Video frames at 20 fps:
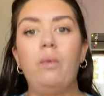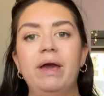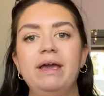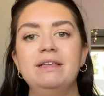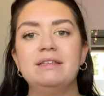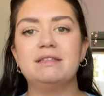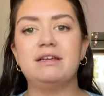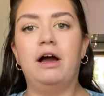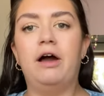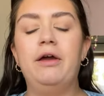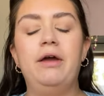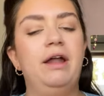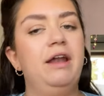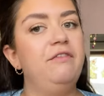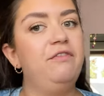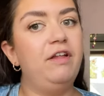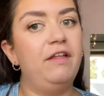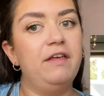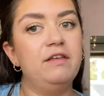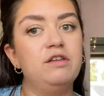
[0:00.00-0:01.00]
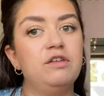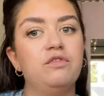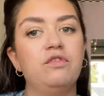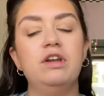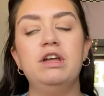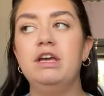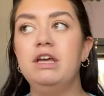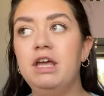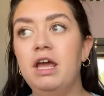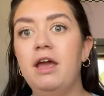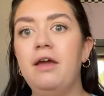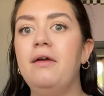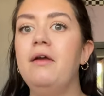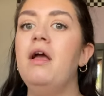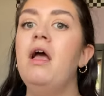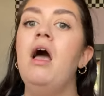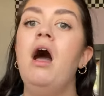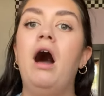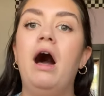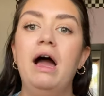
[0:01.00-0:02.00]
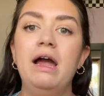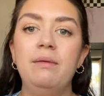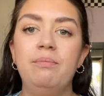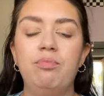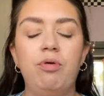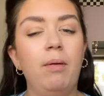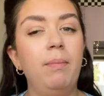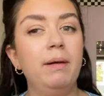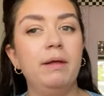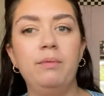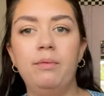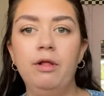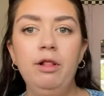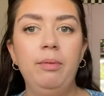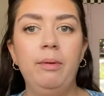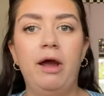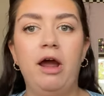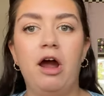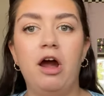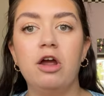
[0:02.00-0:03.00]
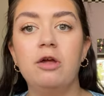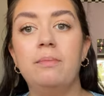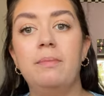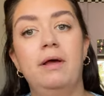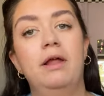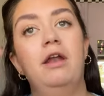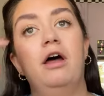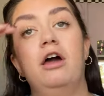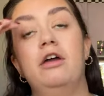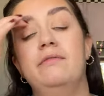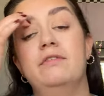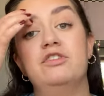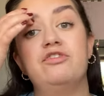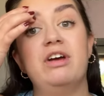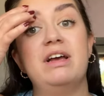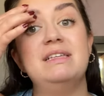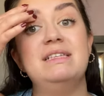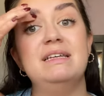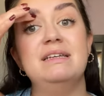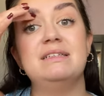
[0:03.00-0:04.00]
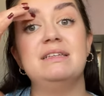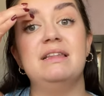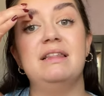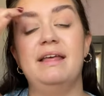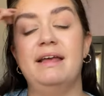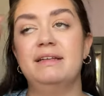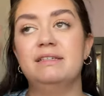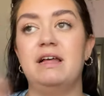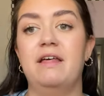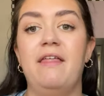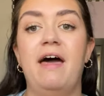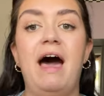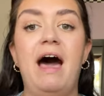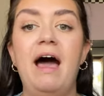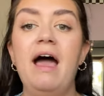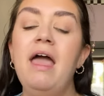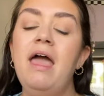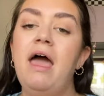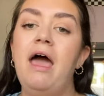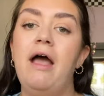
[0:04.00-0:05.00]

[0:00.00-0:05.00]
waistcoat and I thought this was really cute. I probably will wear it open over dresses and things like that.